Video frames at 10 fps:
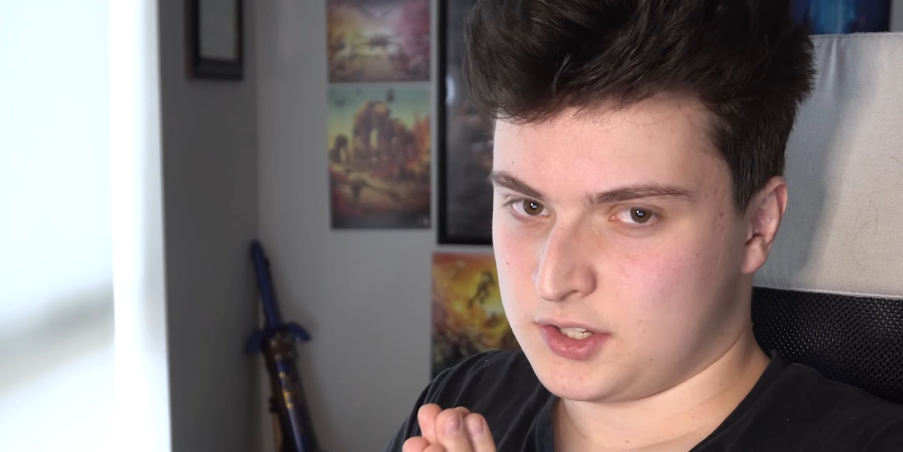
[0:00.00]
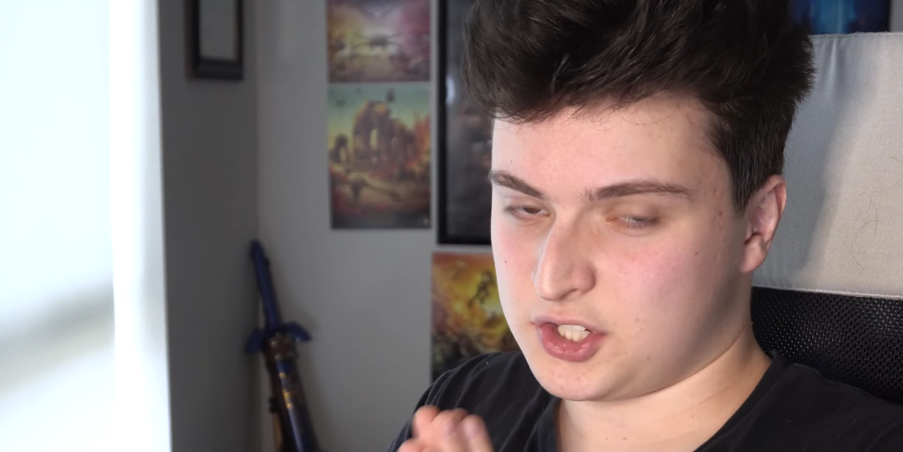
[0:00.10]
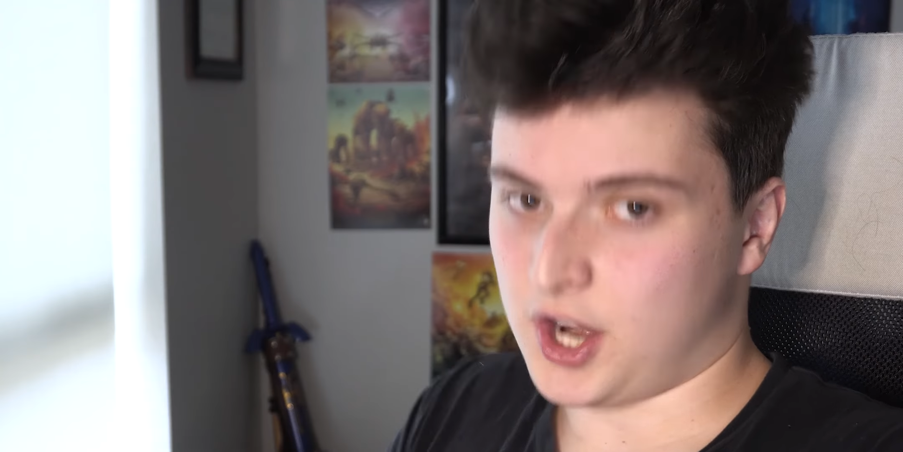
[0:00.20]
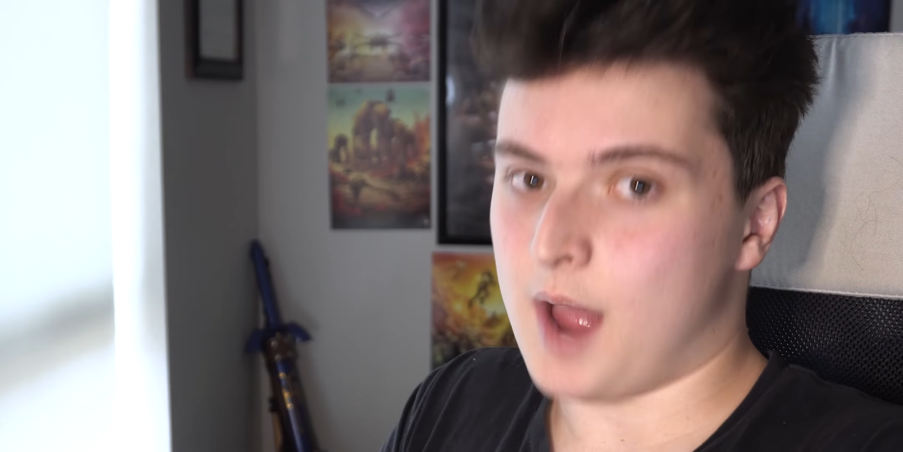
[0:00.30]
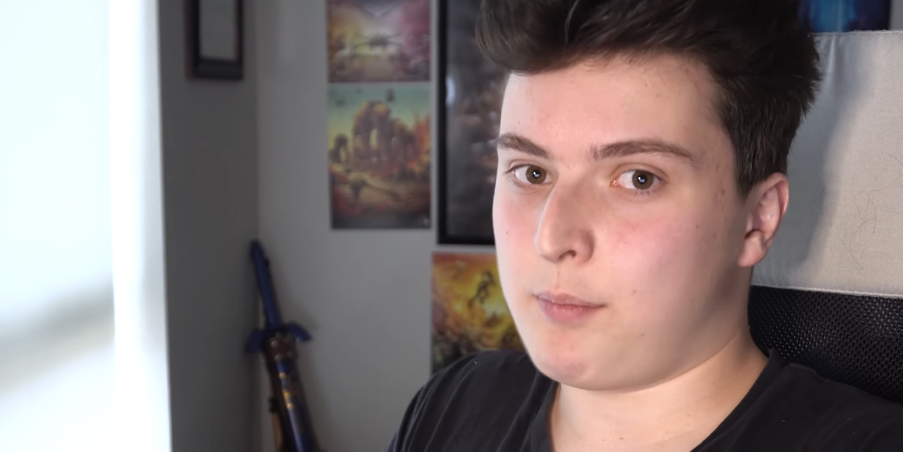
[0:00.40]

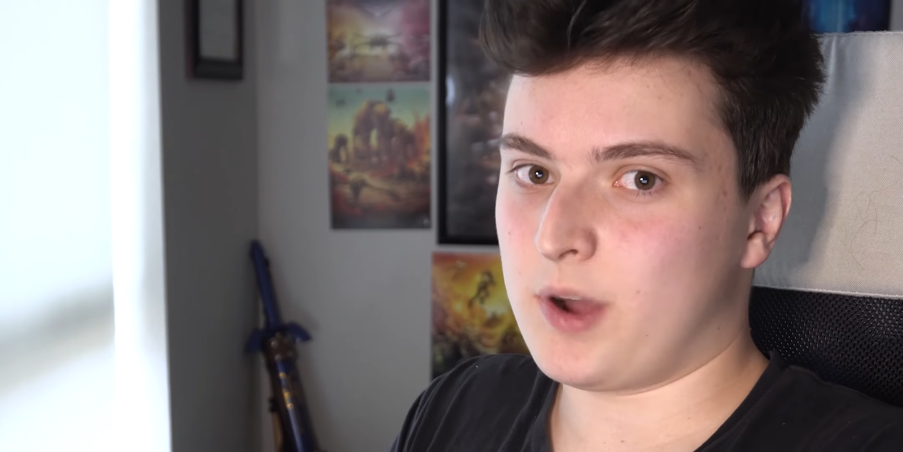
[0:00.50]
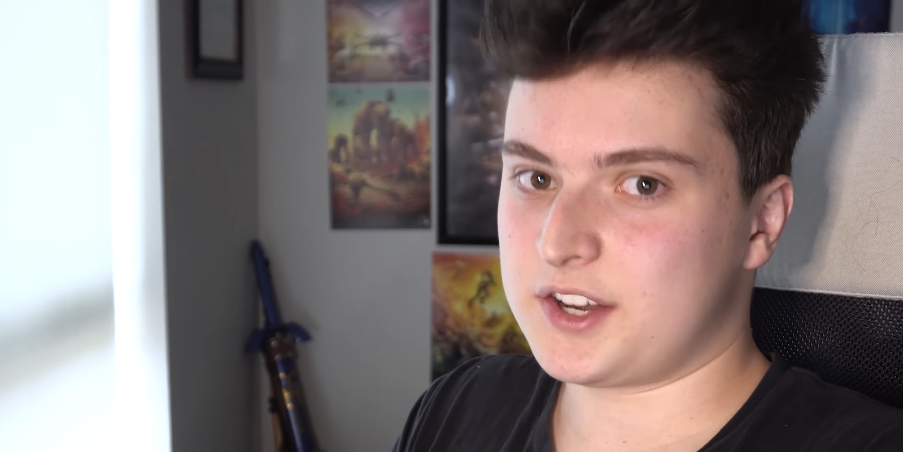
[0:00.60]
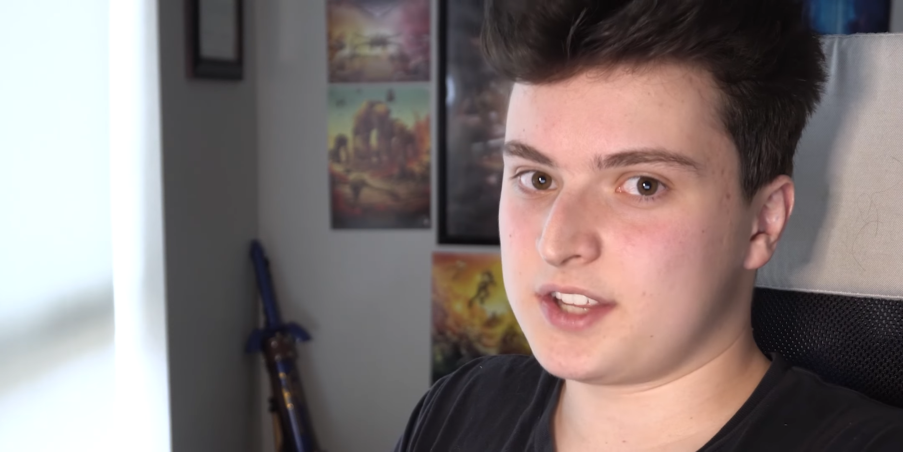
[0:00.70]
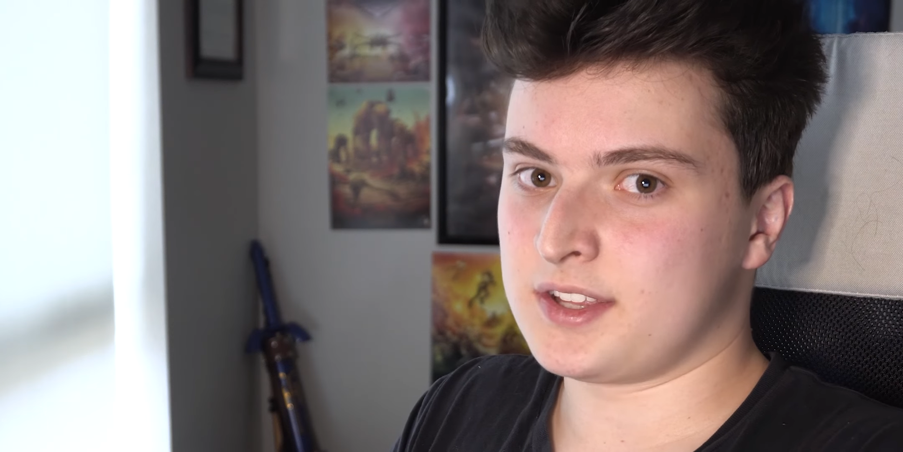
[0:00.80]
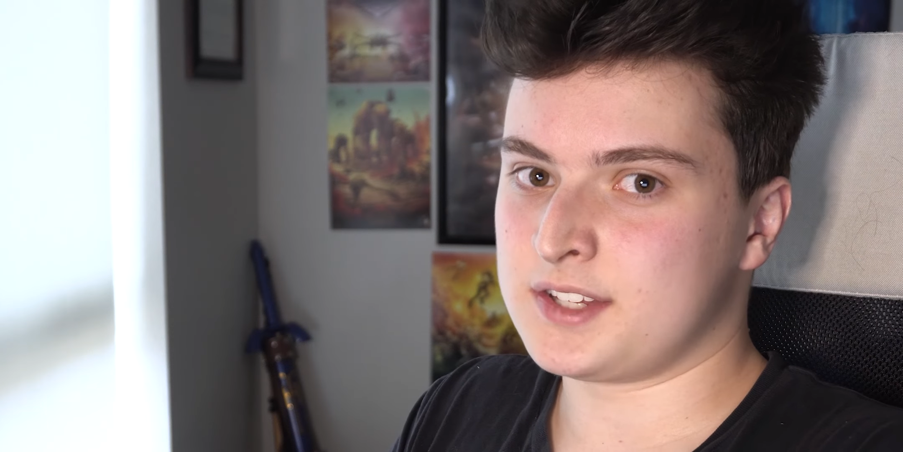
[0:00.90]
stop
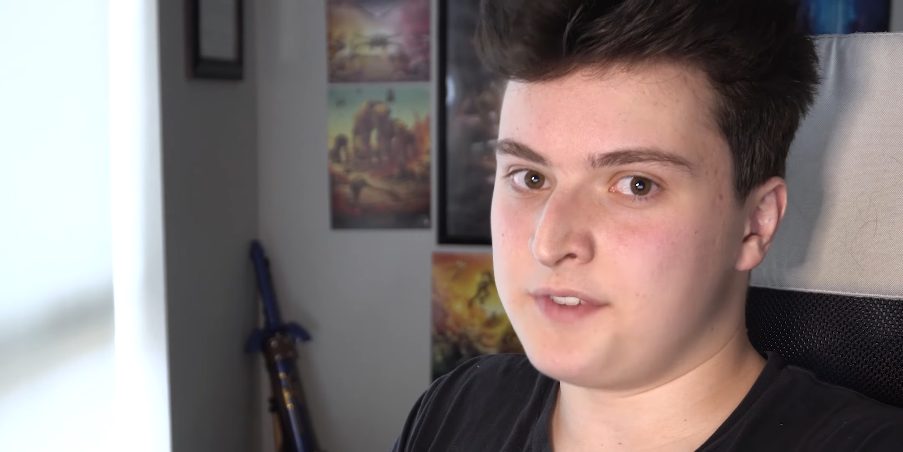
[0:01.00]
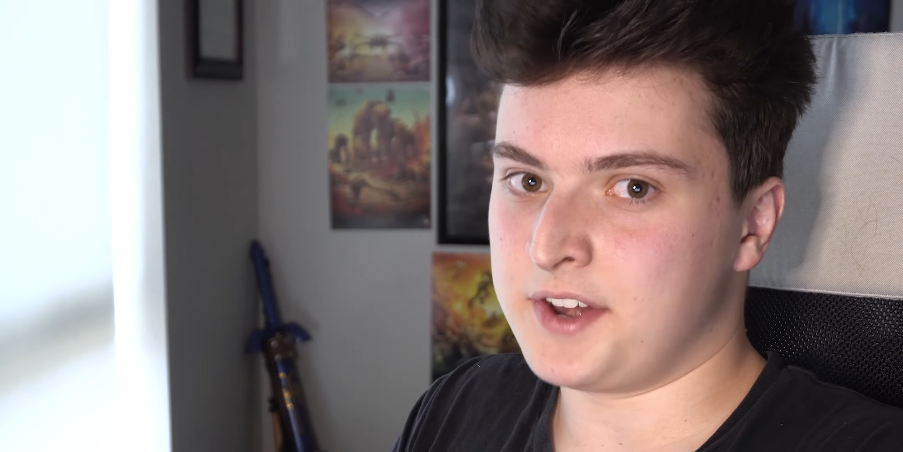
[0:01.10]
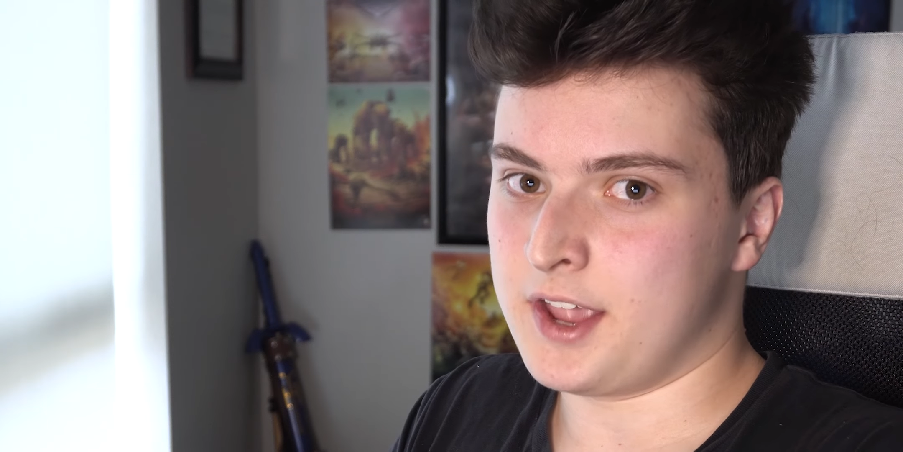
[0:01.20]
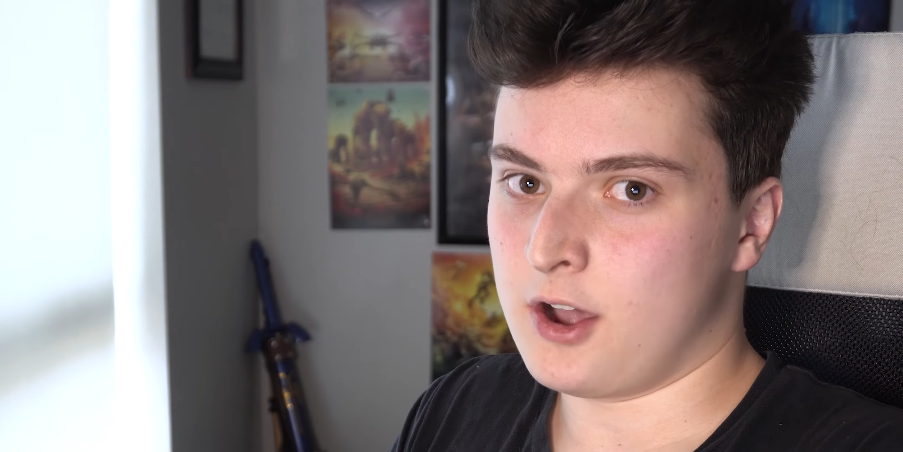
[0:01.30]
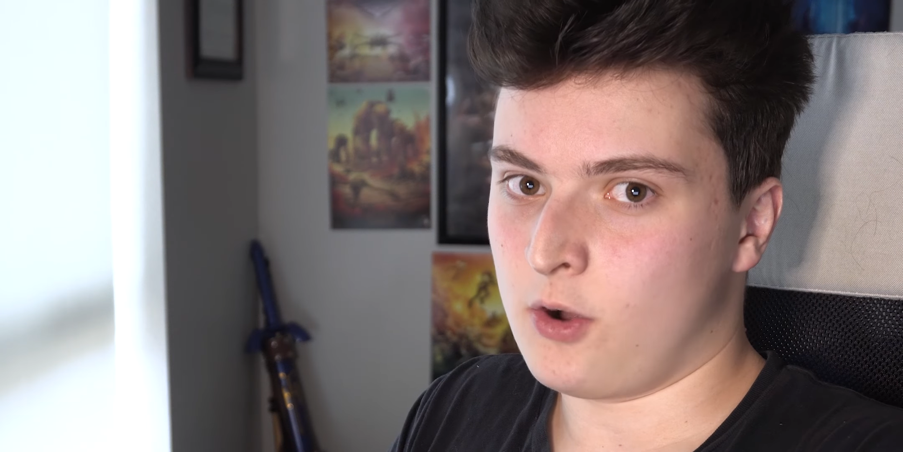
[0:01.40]
watching this
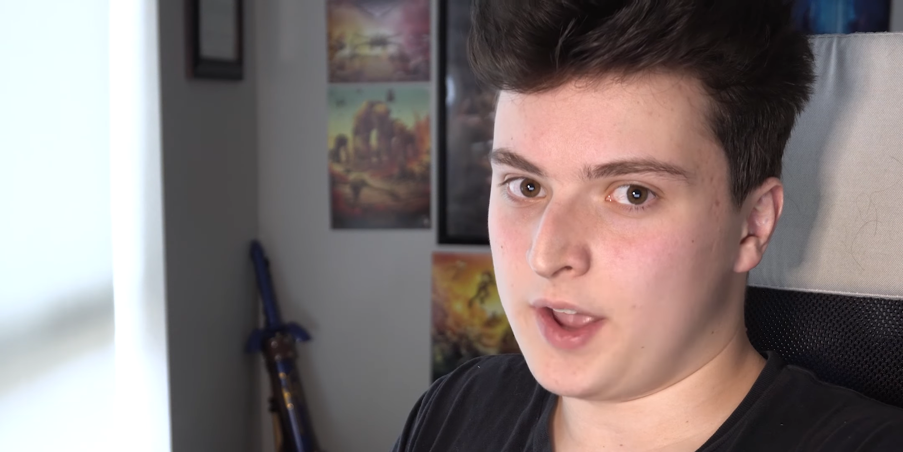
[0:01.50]
video